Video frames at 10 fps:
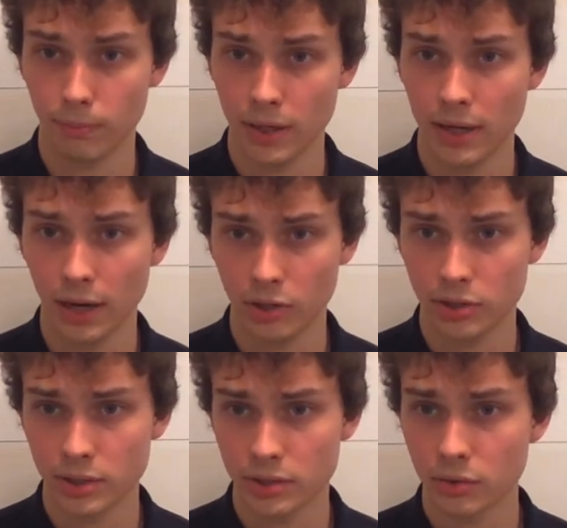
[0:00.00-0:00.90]

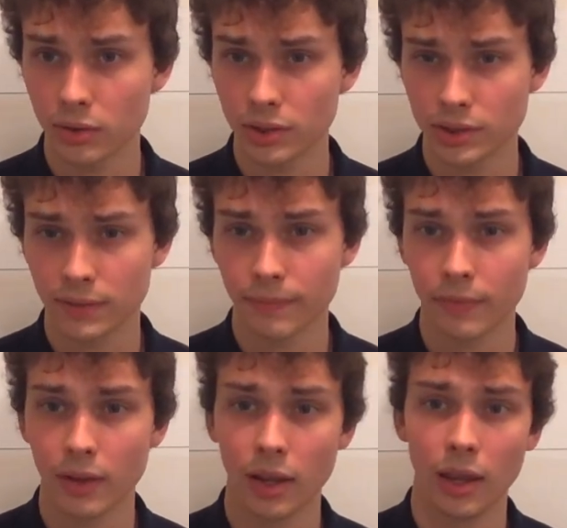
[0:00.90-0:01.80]
accuracy scores
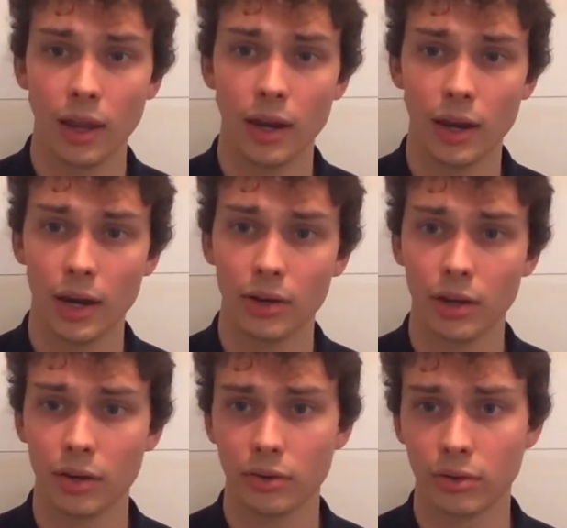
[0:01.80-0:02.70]
and area
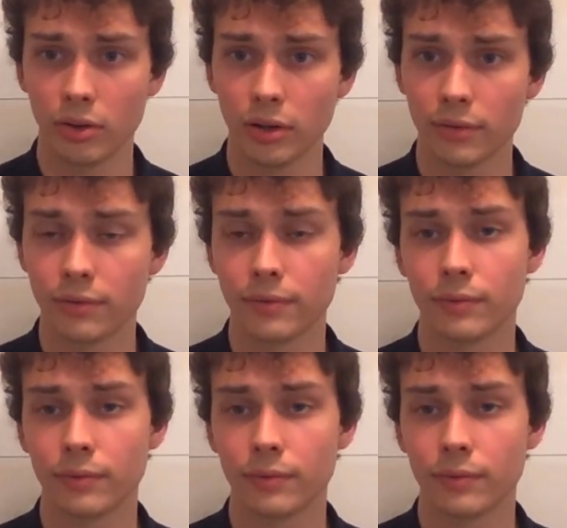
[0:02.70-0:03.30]
under the curve